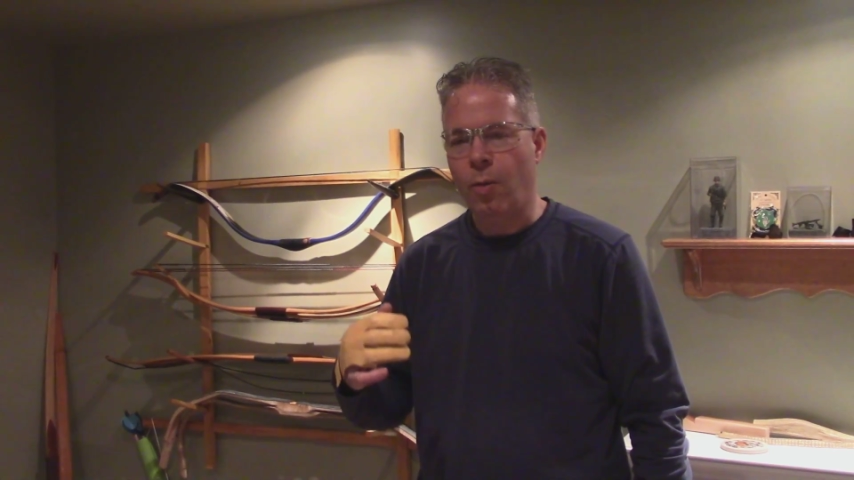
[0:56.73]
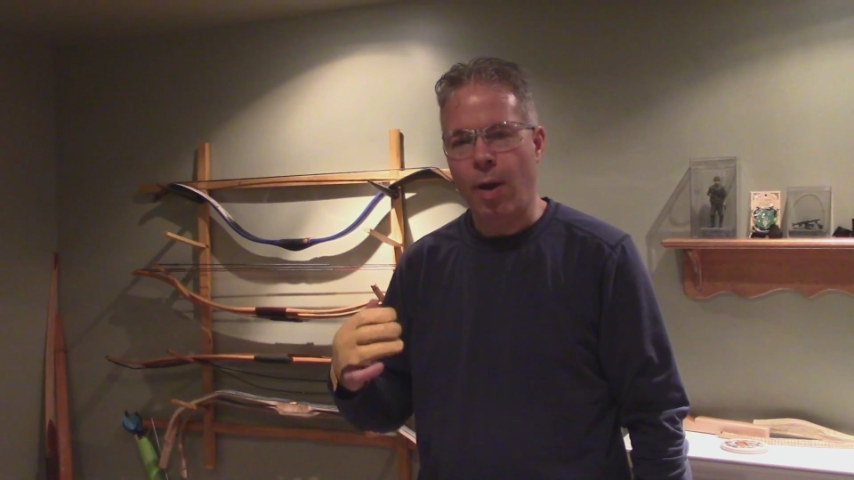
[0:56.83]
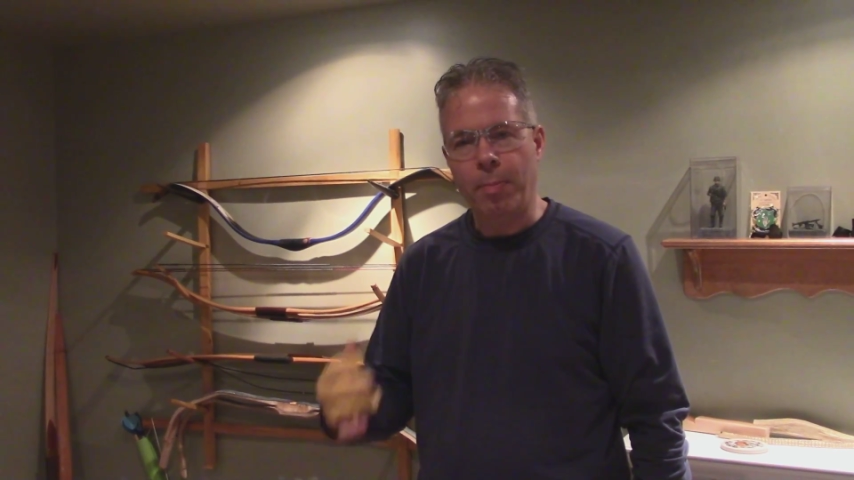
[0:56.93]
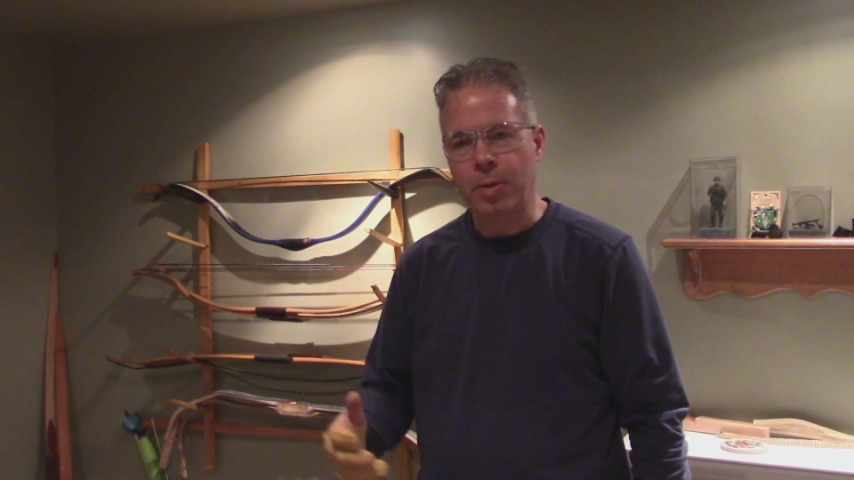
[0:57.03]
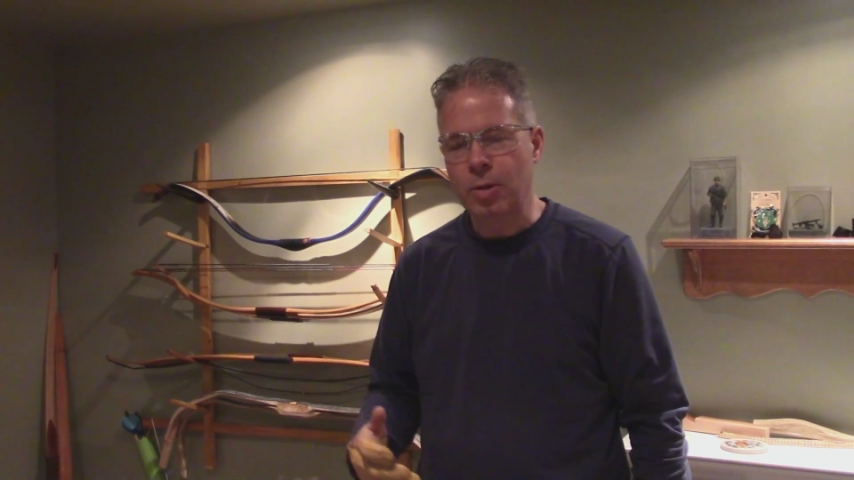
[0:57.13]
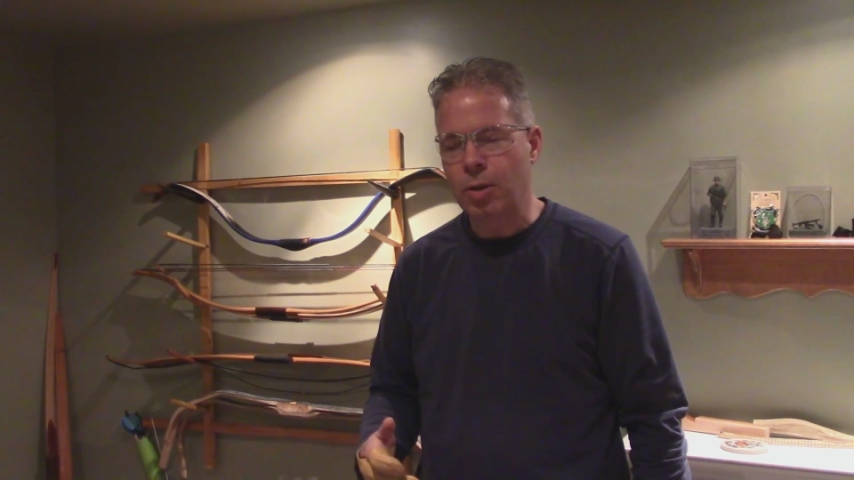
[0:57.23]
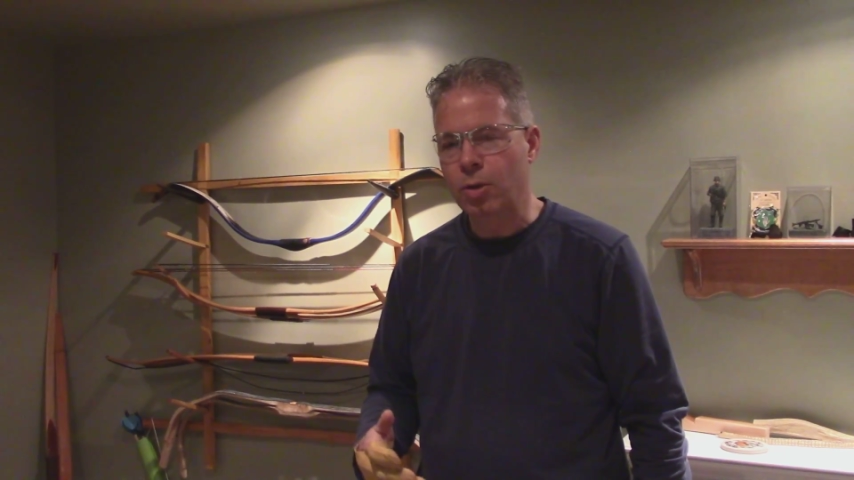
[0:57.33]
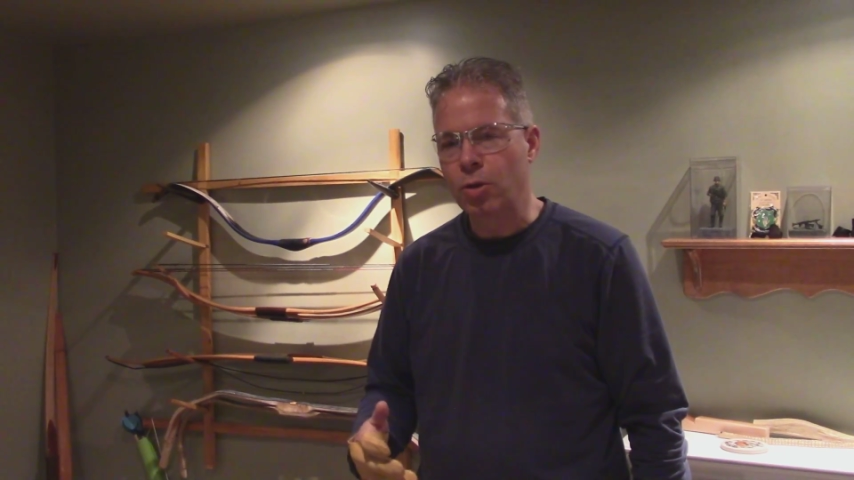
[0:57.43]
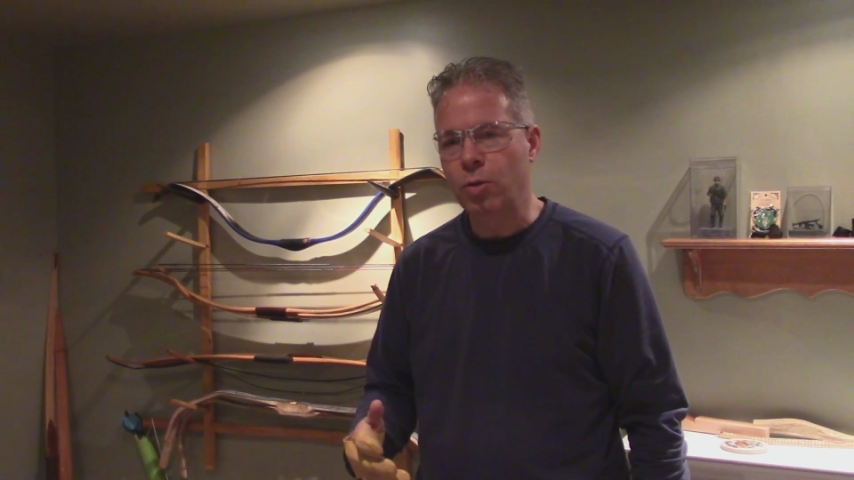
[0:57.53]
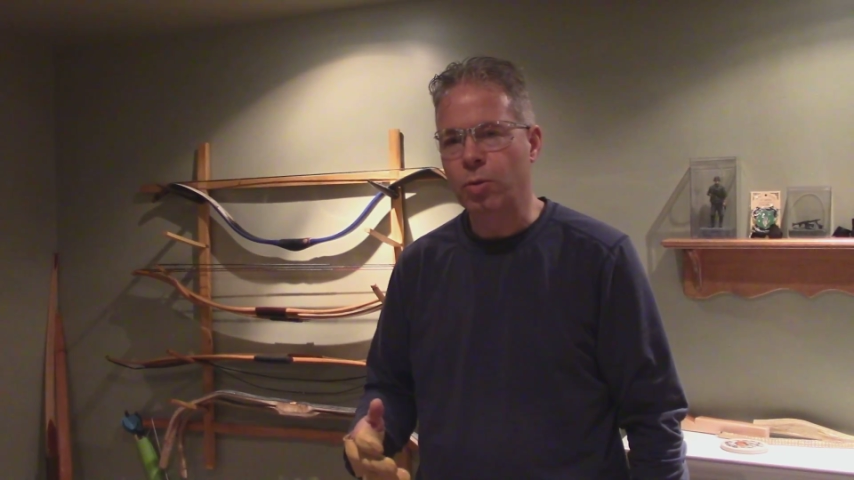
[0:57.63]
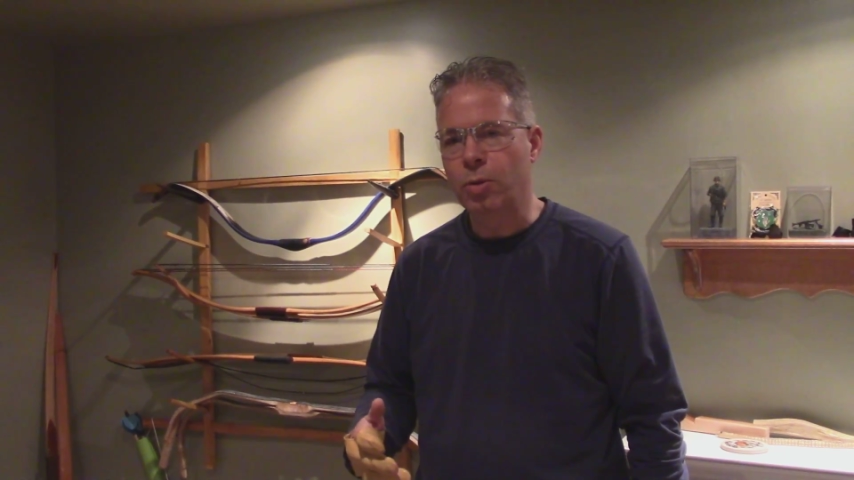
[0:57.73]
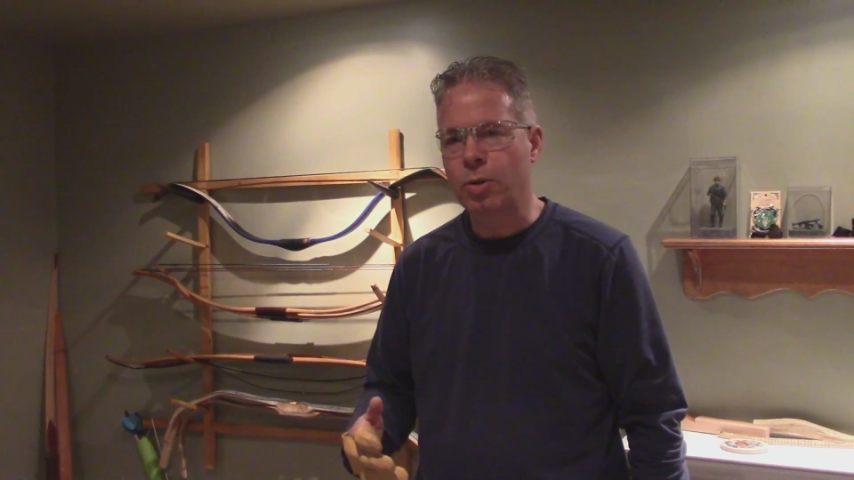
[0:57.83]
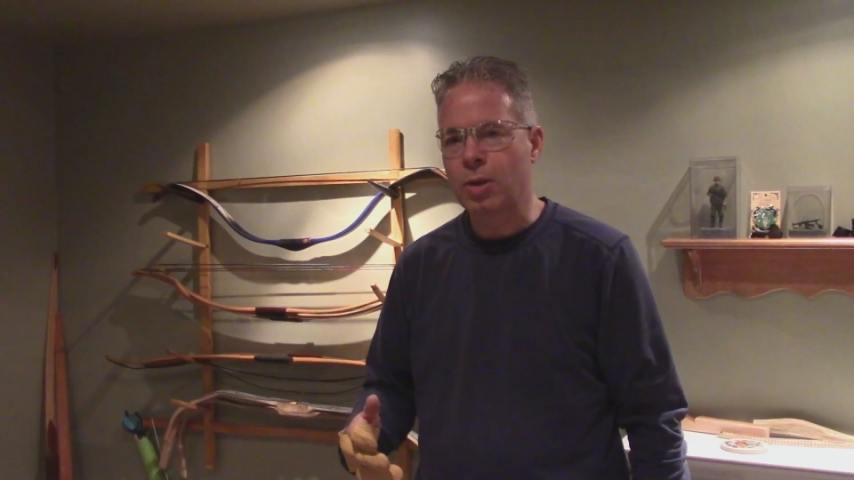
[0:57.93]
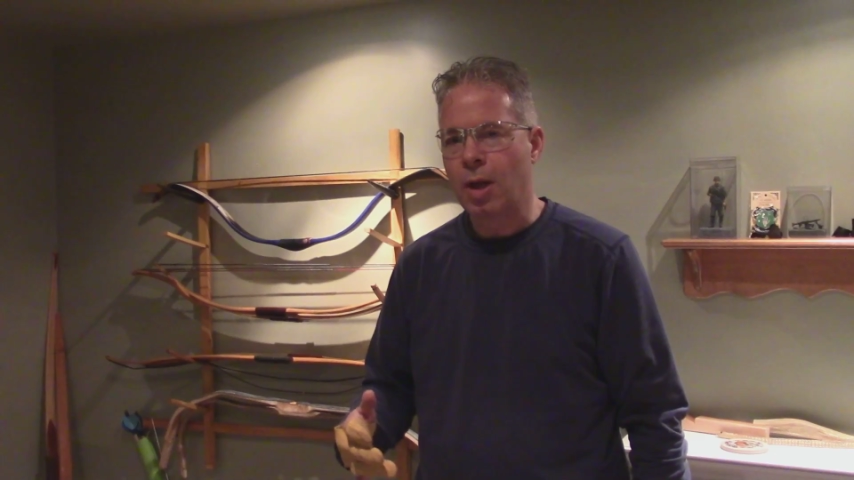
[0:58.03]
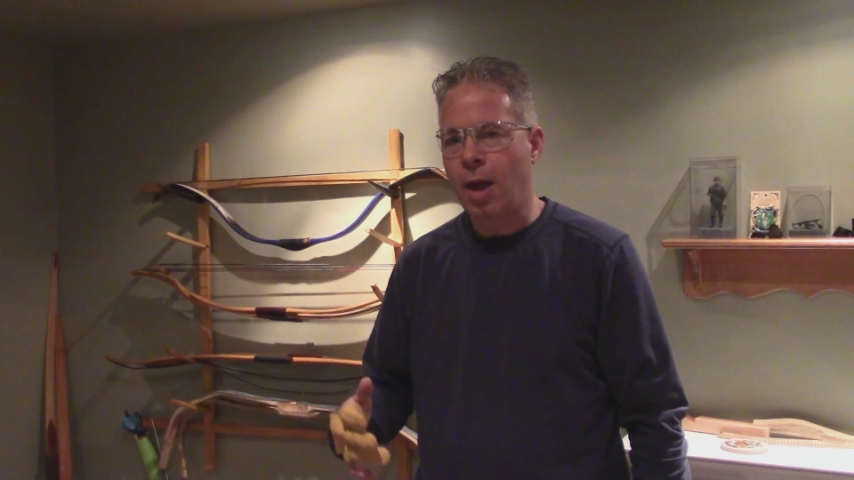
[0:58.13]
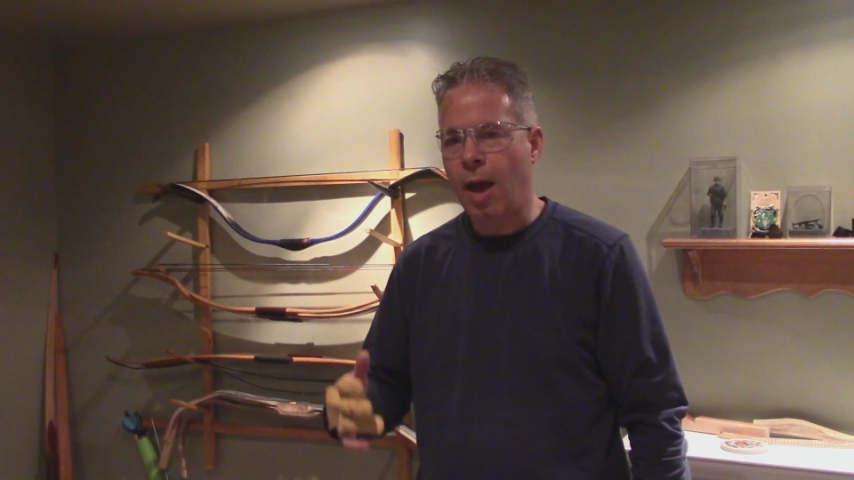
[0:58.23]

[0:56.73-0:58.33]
weapons and tools